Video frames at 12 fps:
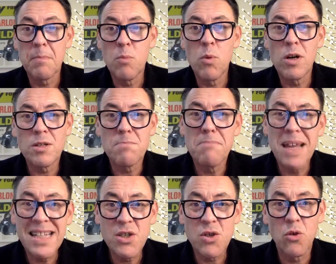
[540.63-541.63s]
whereas
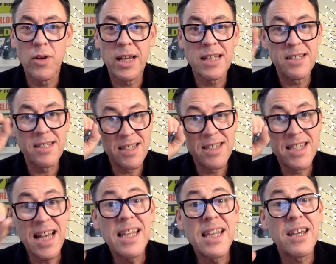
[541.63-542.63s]
mentoring is
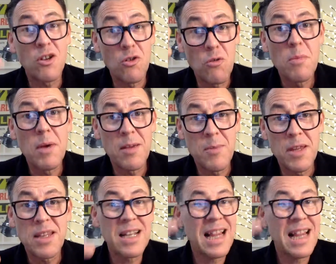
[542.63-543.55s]
telling you, maybe the